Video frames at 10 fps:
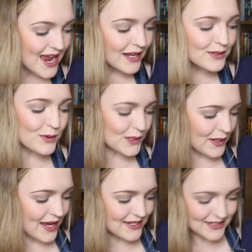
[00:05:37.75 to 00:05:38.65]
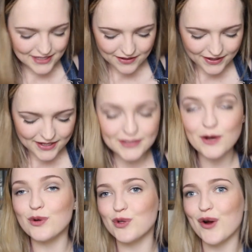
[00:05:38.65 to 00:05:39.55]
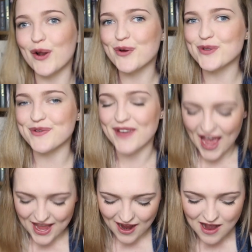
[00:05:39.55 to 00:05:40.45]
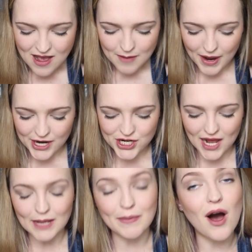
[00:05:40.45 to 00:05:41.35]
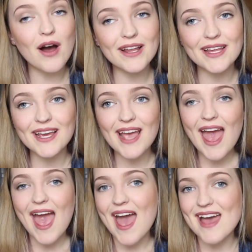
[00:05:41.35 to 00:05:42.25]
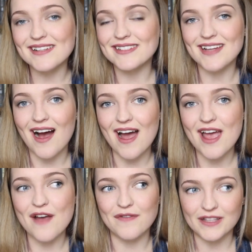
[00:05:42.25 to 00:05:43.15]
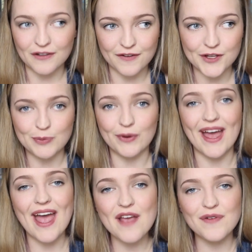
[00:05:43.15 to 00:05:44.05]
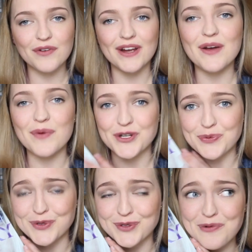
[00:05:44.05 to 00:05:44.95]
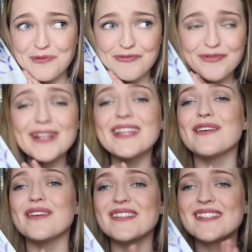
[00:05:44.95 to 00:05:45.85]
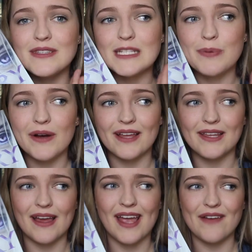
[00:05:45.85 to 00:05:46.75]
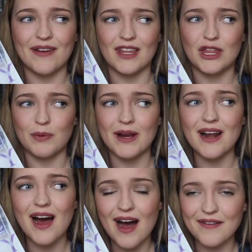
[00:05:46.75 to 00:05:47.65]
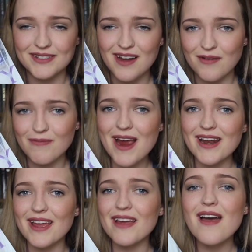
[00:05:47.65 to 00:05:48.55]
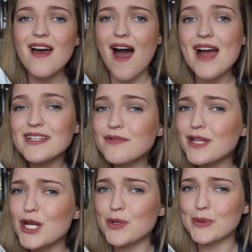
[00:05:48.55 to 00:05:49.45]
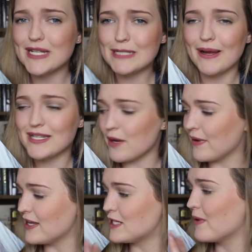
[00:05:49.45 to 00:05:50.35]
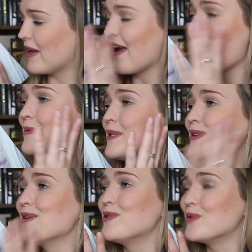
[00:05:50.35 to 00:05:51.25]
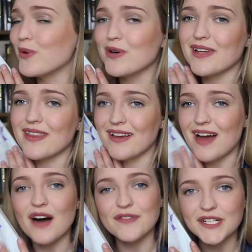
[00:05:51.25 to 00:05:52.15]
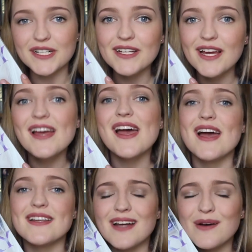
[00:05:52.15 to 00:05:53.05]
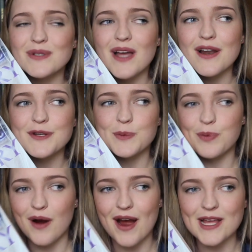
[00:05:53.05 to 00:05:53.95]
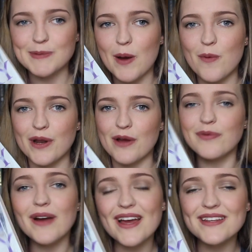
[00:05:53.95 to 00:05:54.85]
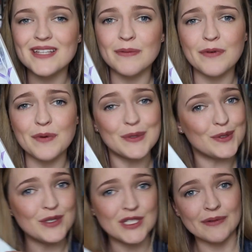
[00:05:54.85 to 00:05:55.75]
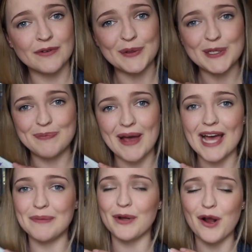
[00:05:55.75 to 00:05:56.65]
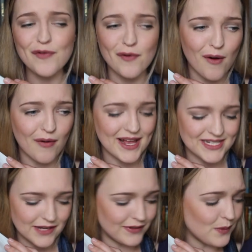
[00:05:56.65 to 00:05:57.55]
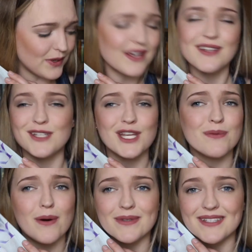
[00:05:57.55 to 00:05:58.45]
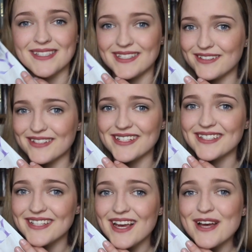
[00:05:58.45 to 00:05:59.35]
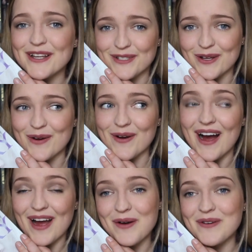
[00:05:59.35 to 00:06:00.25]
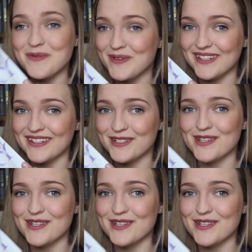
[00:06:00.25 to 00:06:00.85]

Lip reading: There's also a series called The Chronicles of Kaya by Charlotte Mahogany, and I have read the first book, Avery, which was really good. This book, I think I gave like a 3.5-star rating. I didn't really know what to expect going into it. I absolutely adored the cover, and I was kind of surprised by what I read. Some of it was good, some of it was bad, but overall, I definitely want to continue on with the series, so I will.